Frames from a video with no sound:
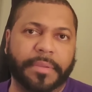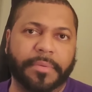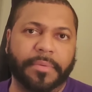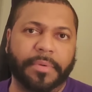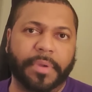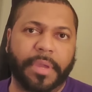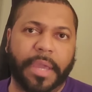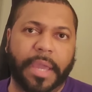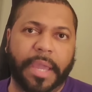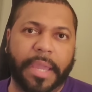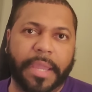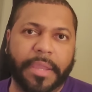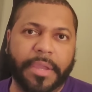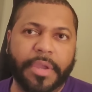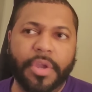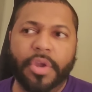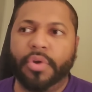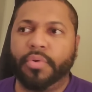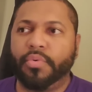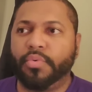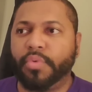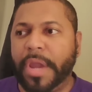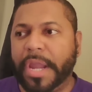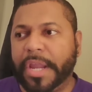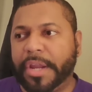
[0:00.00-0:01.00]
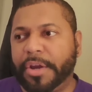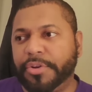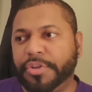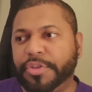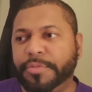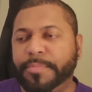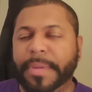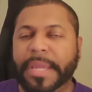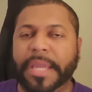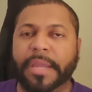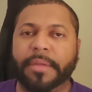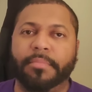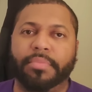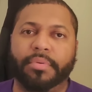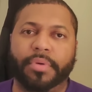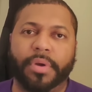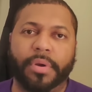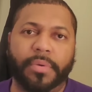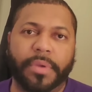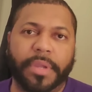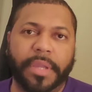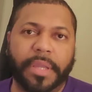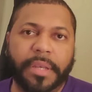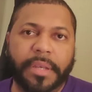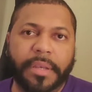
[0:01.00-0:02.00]
Okay, records being
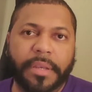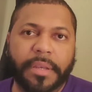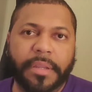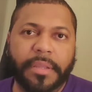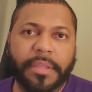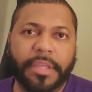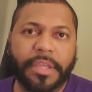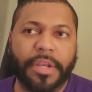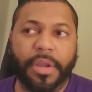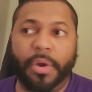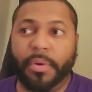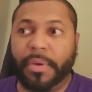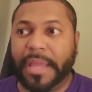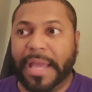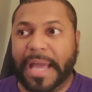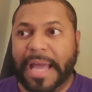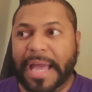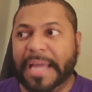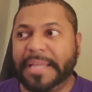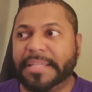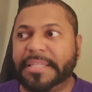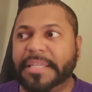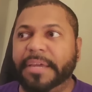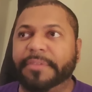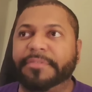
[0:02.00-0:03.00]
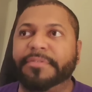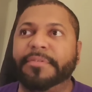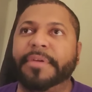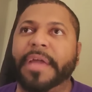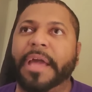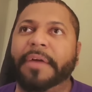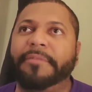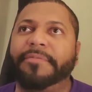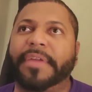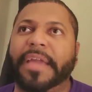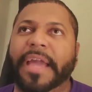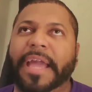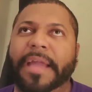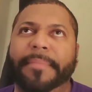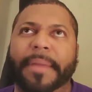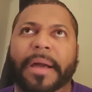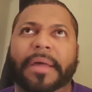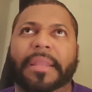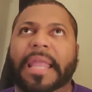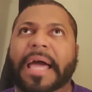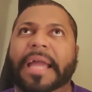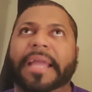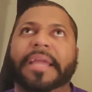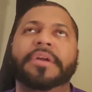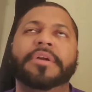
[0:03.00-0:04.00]
broken. You know, guys have came
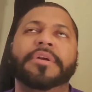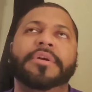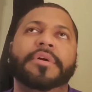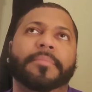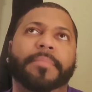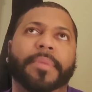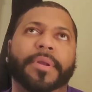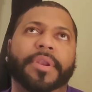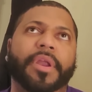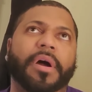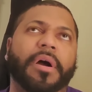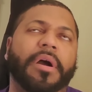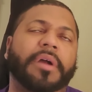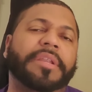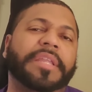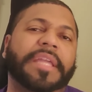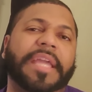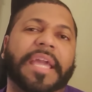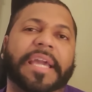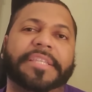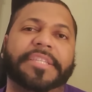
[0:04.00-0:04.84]
out like Bernard the